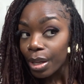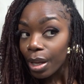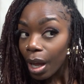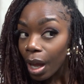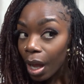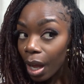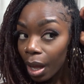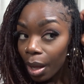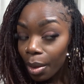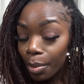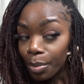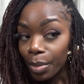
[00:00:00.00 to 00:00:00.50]

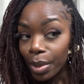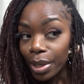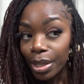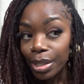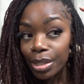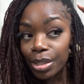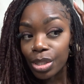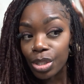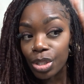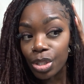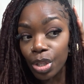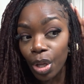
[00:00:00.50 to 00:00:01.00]
I mean,
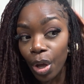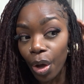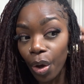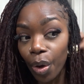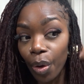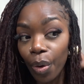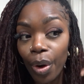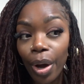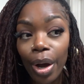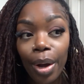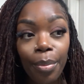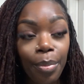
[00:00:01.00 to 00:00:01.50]

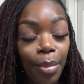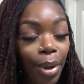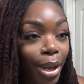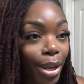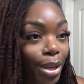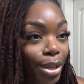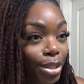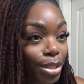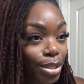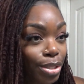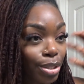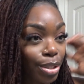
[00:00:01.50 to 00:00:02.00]
so
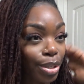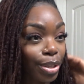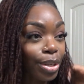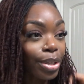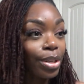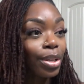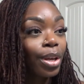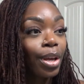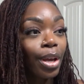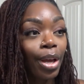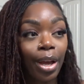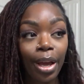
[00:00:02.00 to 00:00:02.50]
amazing.
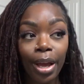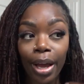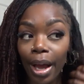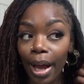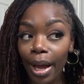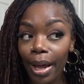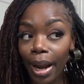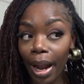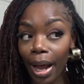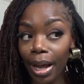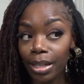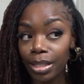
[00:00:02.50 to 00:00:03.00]

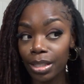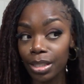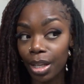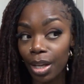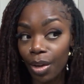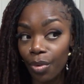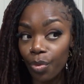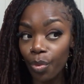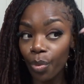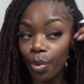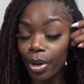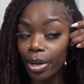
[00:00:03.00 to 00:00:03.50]
And I just
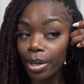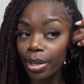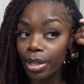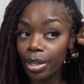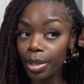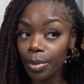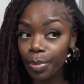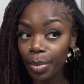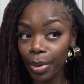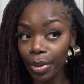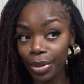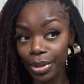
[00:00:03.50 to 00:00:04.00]
have one
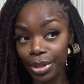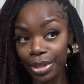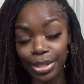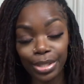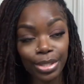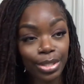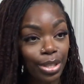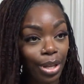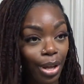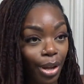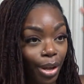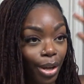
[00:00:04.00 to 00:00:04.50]
clip on this
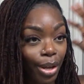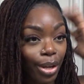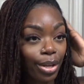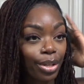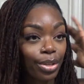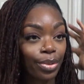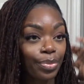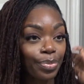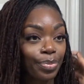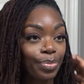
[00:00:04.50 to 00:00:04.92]
side.